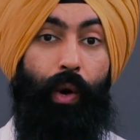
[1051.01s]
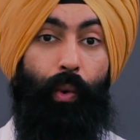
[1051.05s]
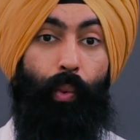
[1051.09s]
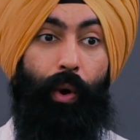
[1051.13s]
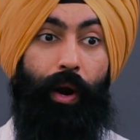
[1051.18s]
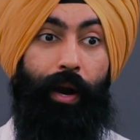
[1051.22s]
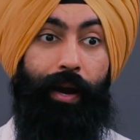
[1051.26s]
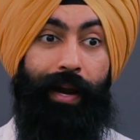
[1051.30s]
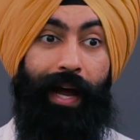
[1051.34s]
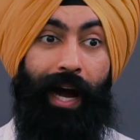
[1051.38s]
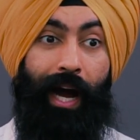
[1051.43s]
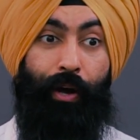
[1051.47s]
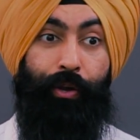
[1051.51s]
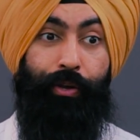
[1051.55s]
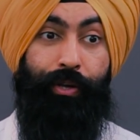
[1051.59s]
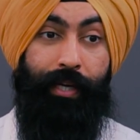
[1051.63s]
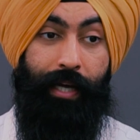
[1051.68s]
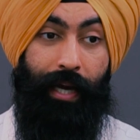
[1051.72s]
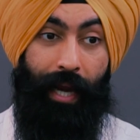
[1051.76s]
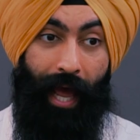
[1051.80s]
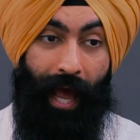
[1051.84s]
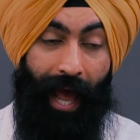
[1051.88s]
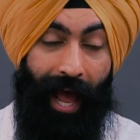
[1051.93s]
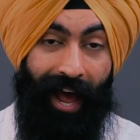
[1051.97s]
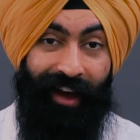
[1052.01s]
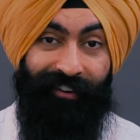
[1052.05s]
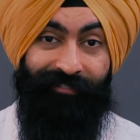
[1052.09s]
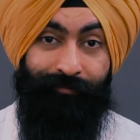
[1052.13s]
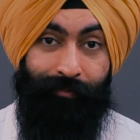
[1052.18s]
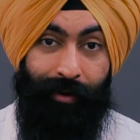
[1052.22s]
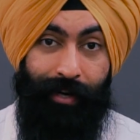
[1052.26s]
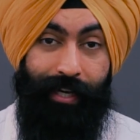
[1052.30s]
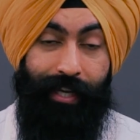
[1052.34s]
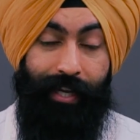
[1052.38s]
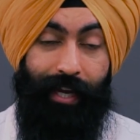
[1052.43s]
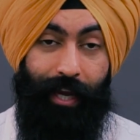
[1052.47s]
where now you can have
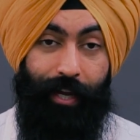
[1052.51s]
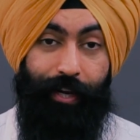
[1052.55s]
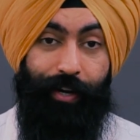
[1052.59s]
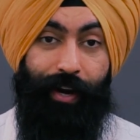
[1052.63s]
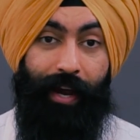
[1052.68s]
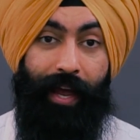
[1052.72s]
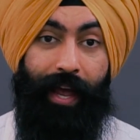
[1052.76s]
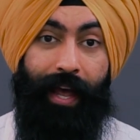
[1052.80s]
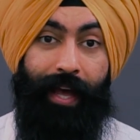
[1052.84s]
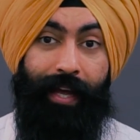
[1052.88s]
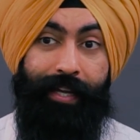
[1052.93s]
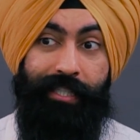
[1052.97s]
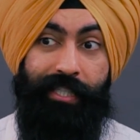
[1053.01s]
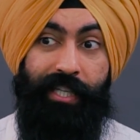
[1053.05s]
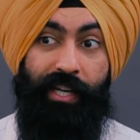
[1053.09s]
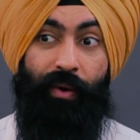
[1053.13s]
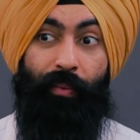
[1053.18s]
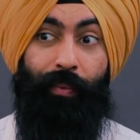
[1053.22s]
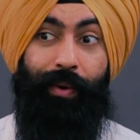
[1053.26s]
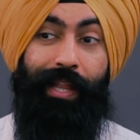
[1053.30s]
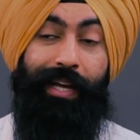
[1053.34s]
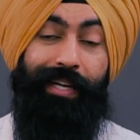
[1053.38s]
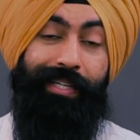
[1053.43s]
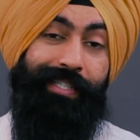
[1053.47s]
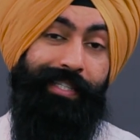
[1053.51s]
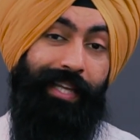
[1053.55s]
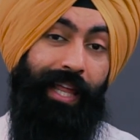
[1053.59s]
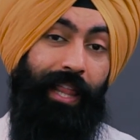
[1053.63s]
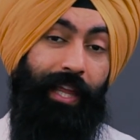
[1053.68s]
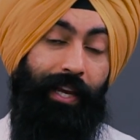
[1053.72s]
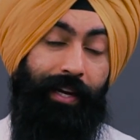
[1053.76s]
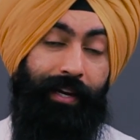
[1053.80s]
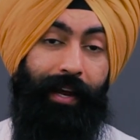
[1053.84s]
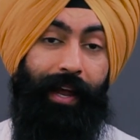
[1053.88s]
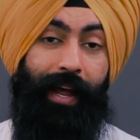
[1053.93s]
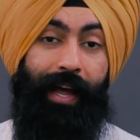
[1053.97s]
money in your hands without
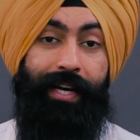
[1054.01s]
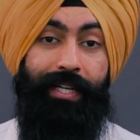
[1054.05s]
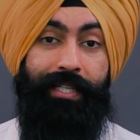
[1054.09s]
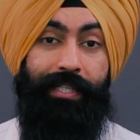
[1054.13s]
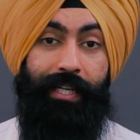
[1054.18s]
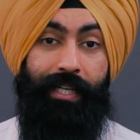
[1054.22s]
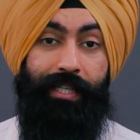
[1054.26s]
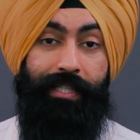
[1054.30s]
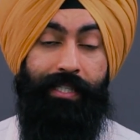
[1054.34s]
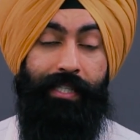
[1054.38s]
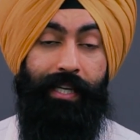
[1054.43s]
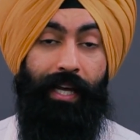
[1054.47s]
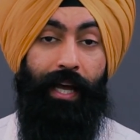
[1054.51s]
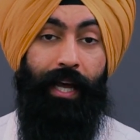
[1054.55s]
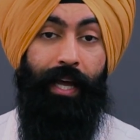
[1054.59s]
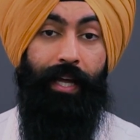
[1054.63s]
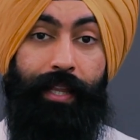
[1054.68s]
selling your assets,